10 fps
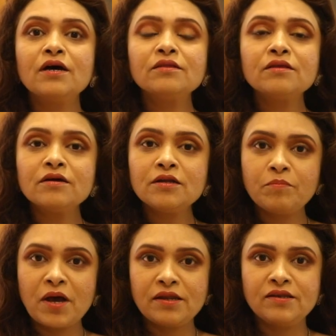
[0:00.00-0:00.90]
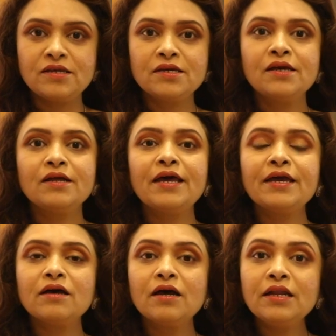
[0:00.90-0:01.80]
a third party,
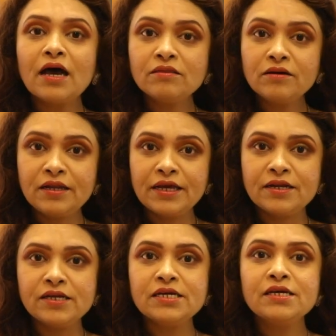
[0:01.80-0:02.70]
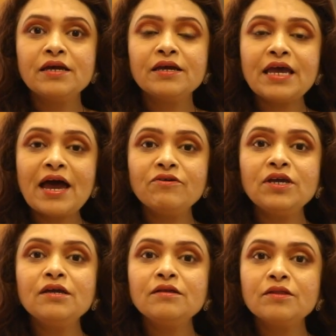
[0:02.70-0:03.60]
like another lady,
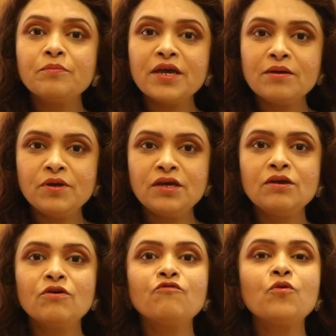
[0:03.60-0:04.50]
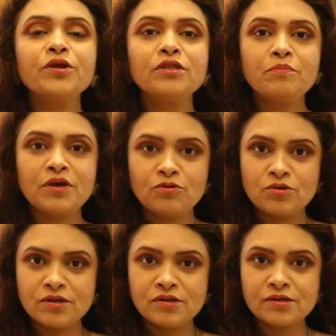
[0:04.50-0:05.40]
carrying the baby for the
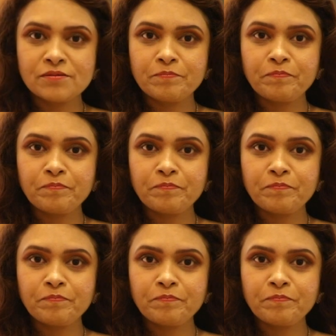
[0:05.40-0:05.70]
patient.